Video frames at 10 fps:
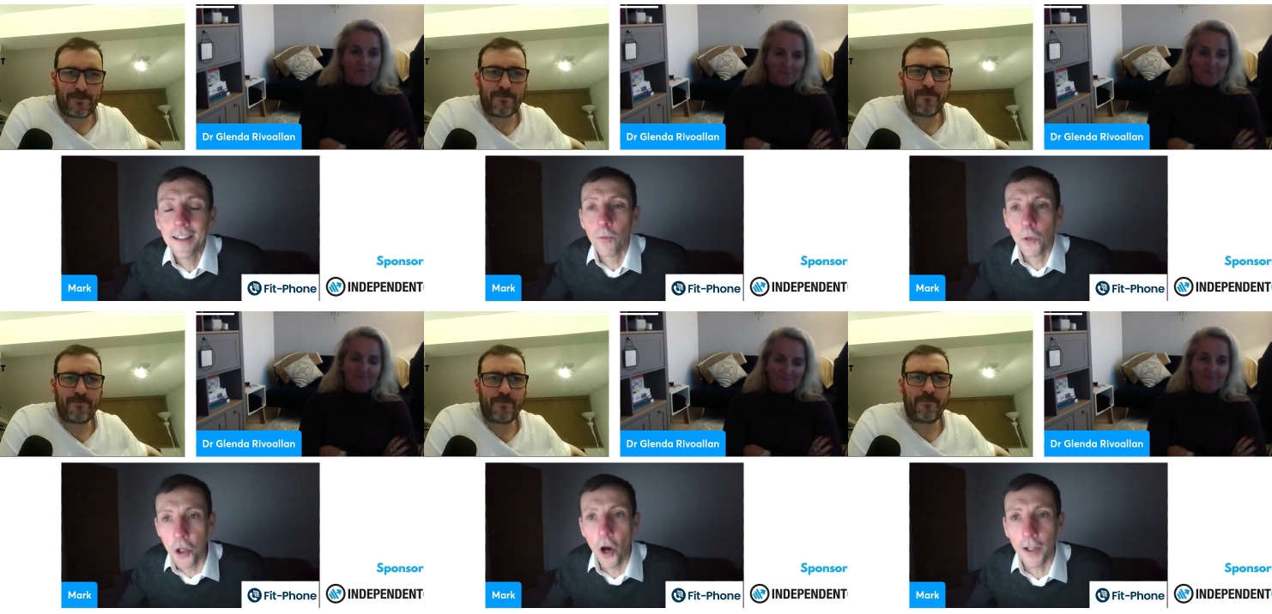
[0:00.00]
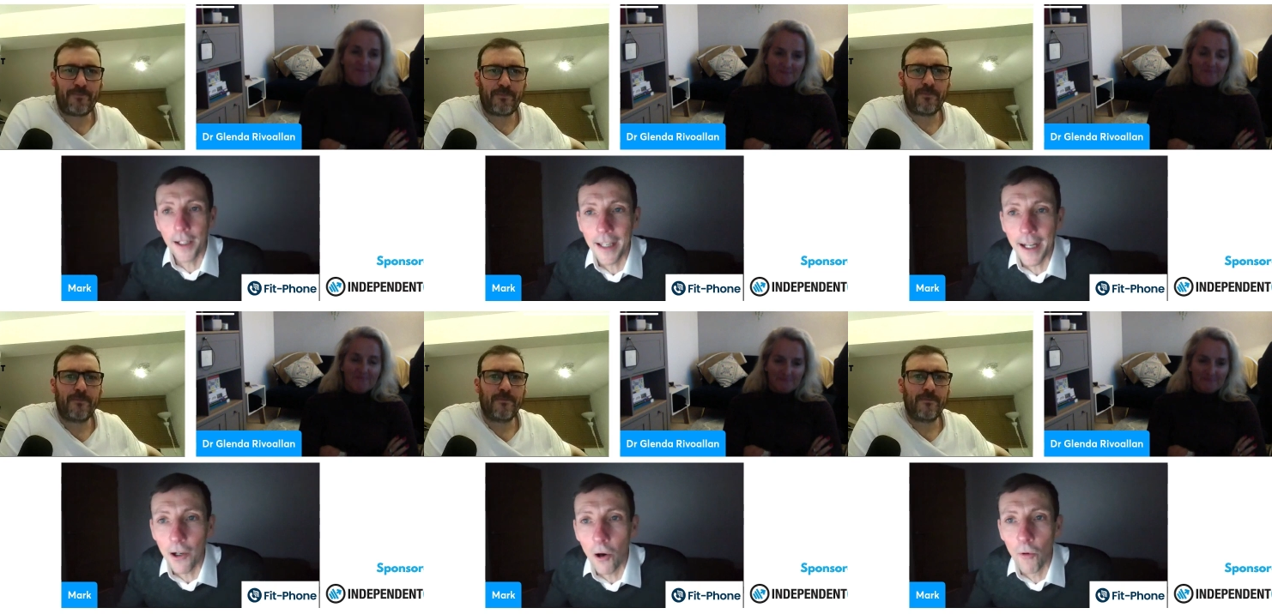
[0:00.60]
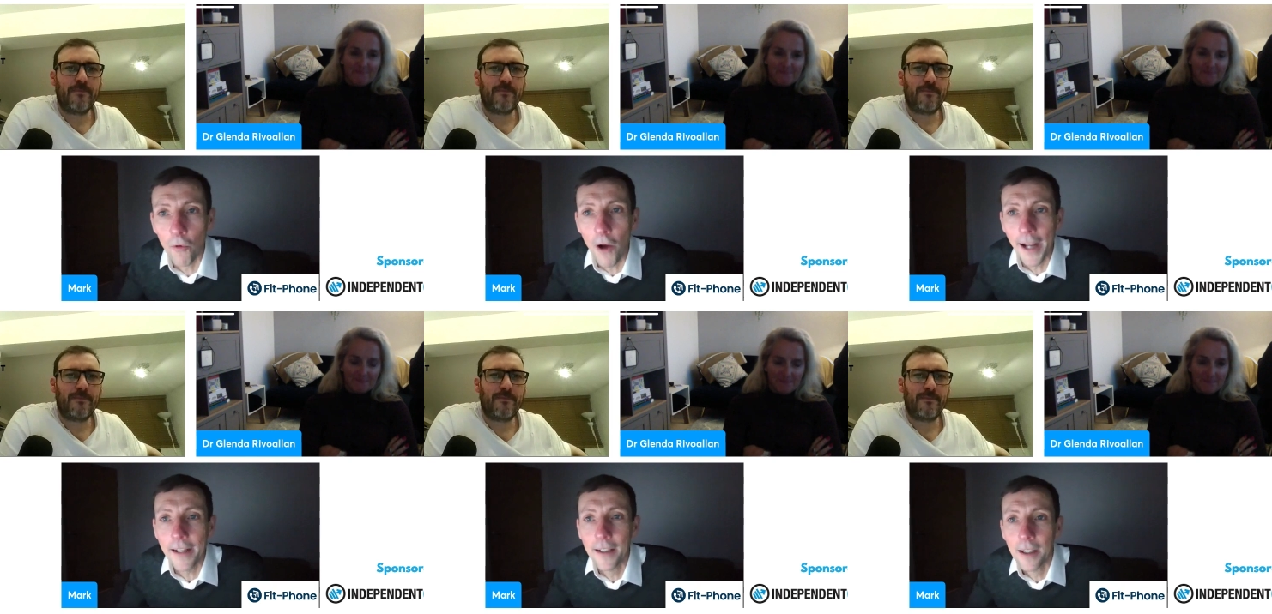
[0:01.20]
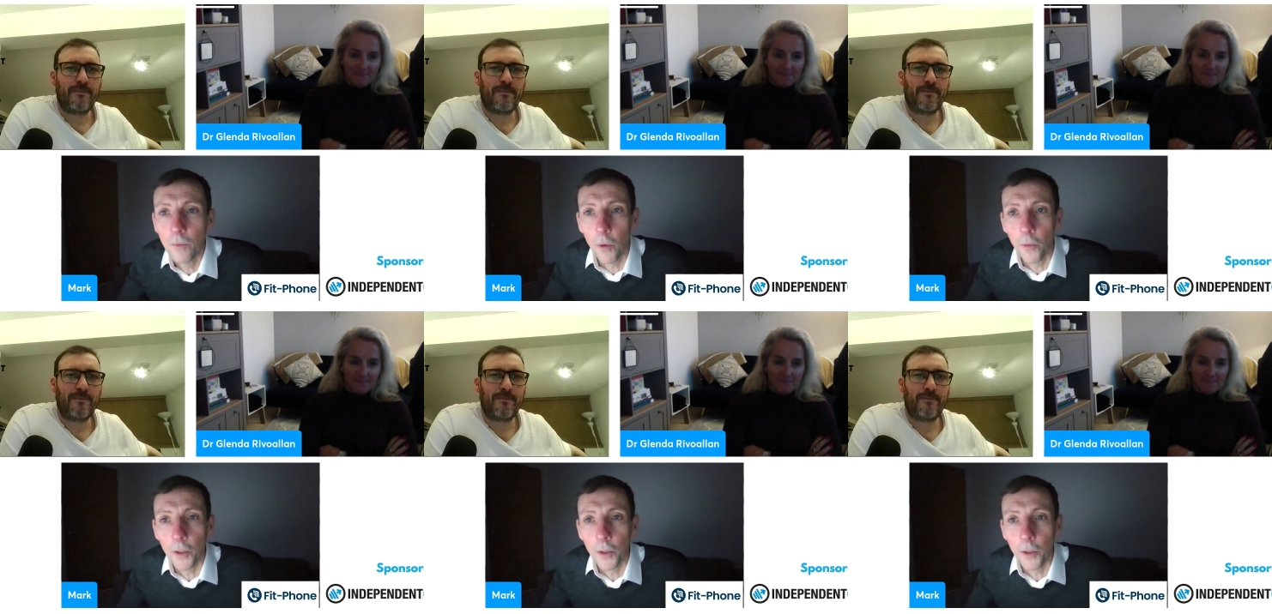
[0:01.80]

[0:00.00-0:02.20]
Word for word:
Speaker 1: We're not going to get it all right, but we're